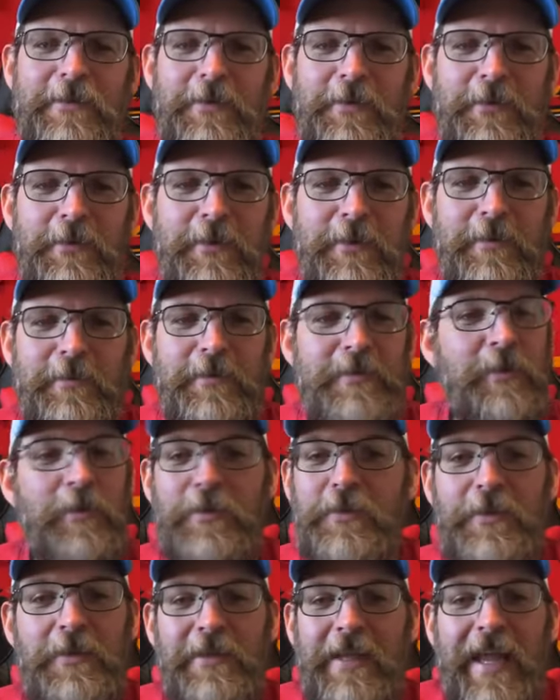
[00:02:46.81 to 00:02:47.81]
So, it's
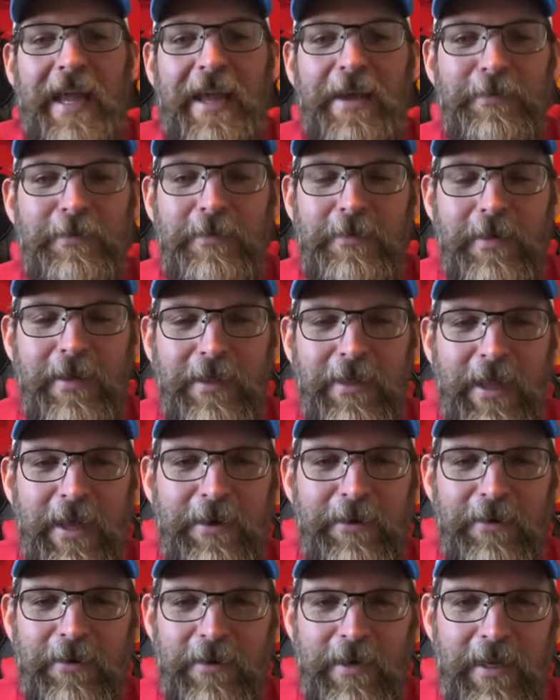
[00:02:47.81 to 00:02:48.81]
always good to have a
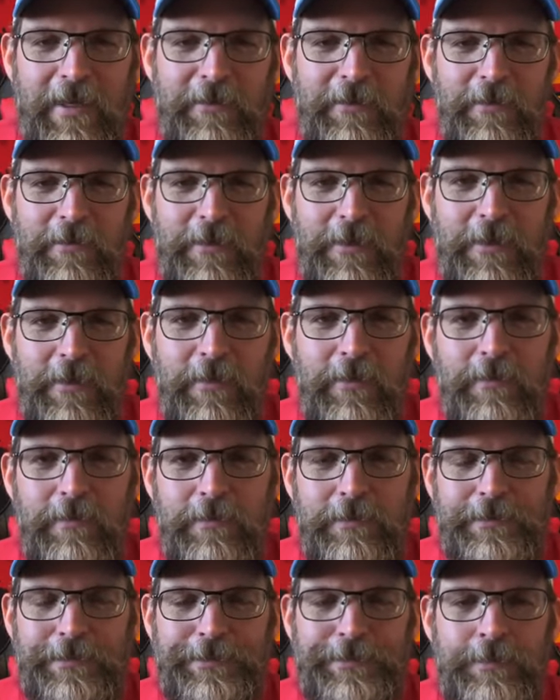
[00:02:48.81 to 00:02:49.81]
lighter handle, you know,
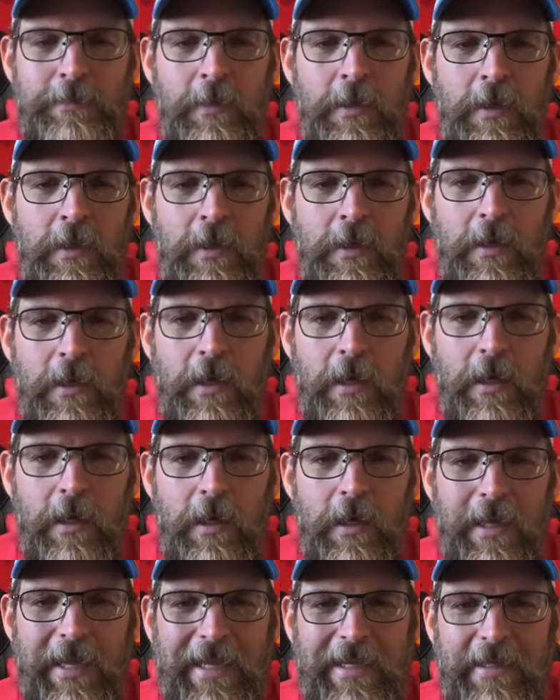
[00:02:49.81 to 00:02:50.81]

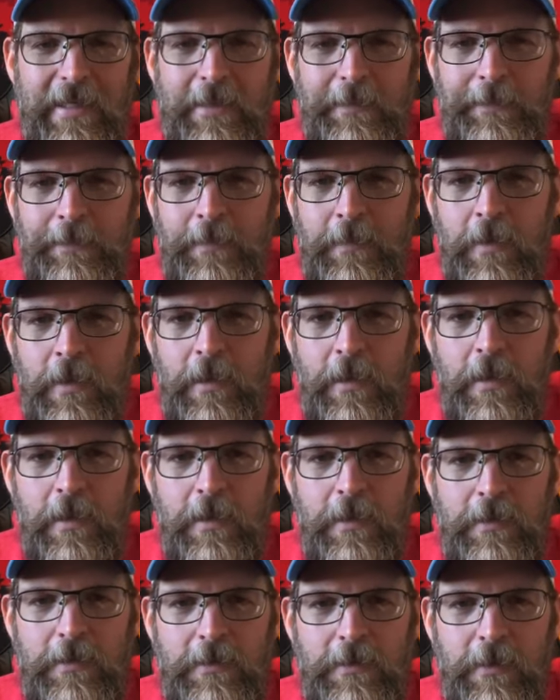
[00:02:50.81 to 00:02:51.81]
handy.
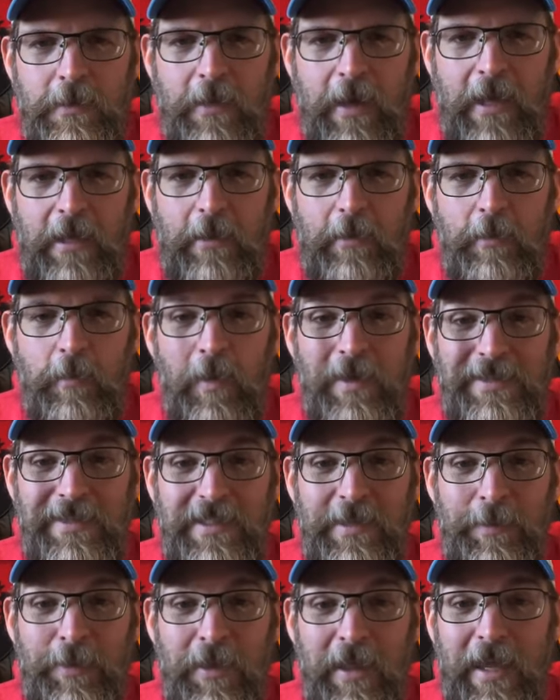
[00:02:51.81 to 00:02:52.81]
So anyway,
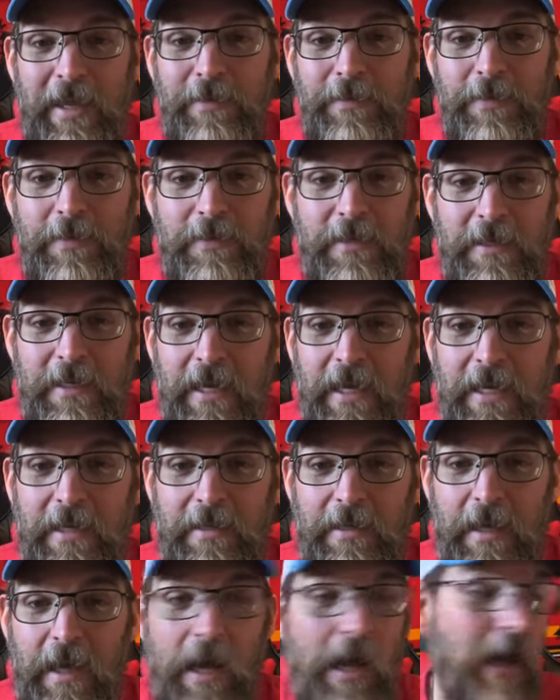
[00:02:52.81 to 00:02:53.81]
what's the plan for
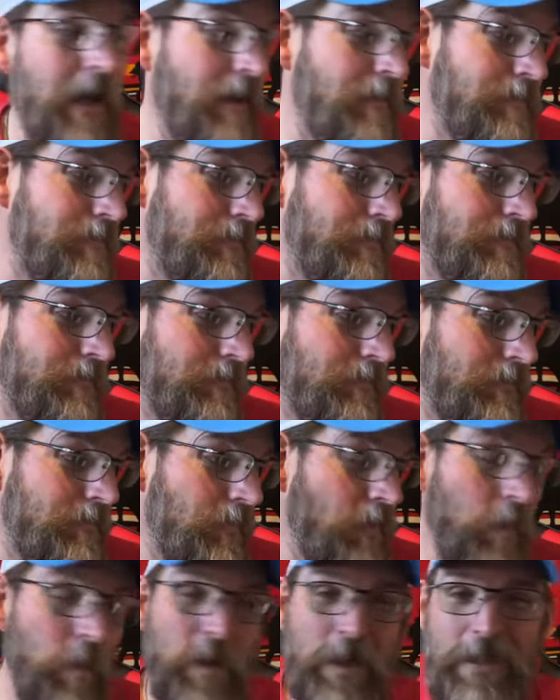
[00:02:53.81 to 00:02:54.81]
today? We're
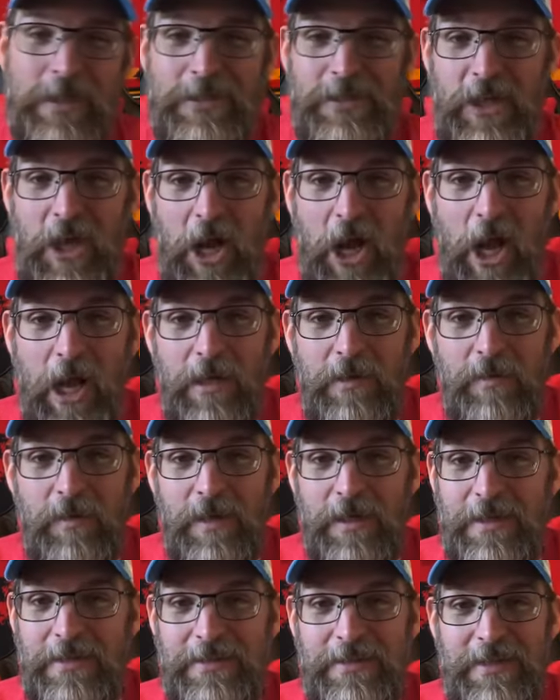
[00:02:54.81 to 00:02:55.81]
going to talk.
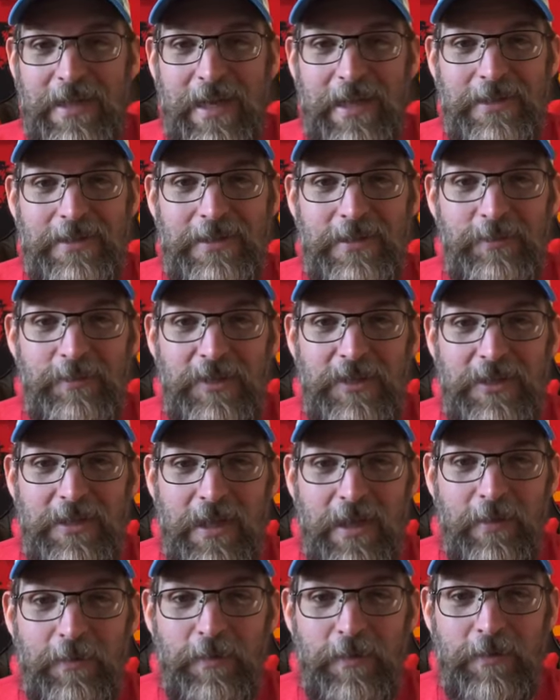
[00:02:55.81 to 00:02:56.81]
We're going to sign some
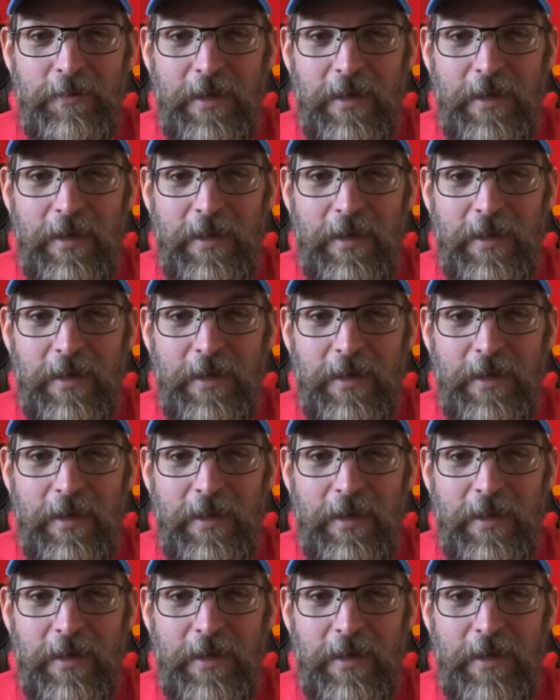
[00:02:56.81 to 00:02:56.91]
stuff.